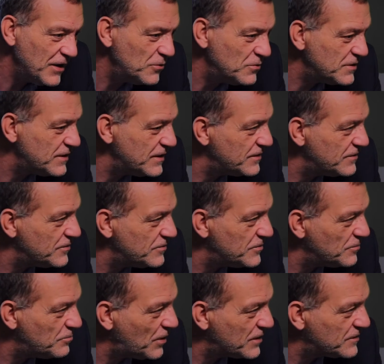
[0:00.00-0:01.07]
don't think that
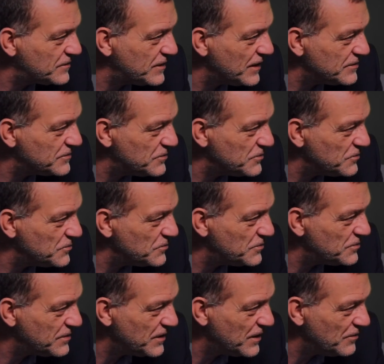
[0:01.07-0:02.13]
the Bucks get to
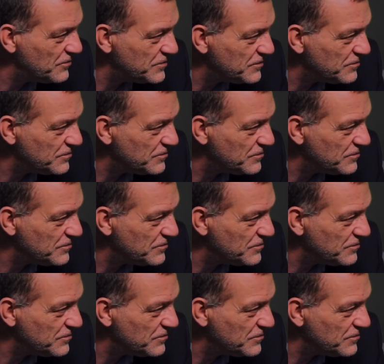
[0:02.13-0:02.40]
the AFC